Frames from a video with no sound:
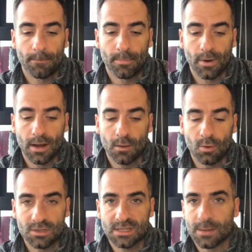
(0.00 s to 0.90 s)
But I
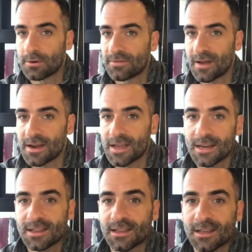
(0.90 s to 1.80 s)
wasn't able to find
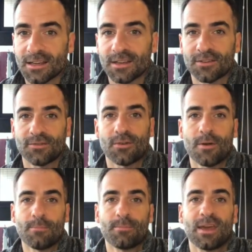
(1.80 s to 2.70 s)
anything
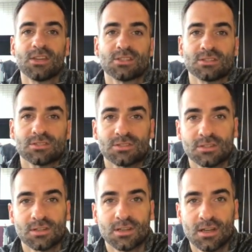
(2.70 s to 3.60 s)
from patients
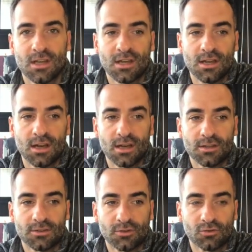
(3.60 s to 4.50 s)
uh,
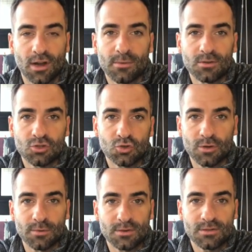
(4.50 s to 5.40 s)
describing this
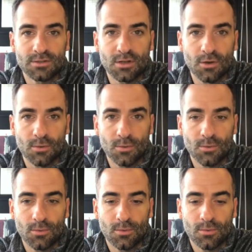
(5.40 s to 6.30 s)
treatment. So
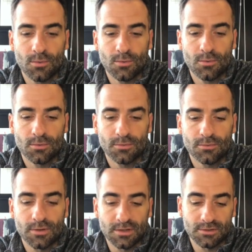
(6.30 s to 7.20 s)

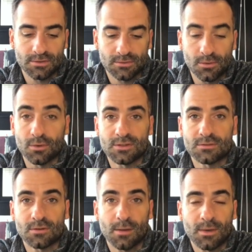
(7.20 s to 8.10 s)
this is the reason
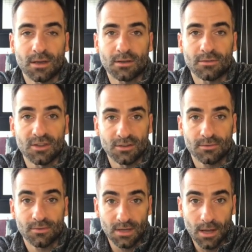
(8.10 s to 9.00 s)
I'm making this
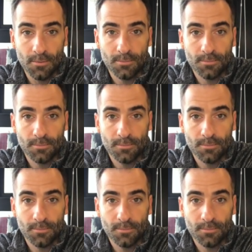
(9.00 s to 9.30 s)
video.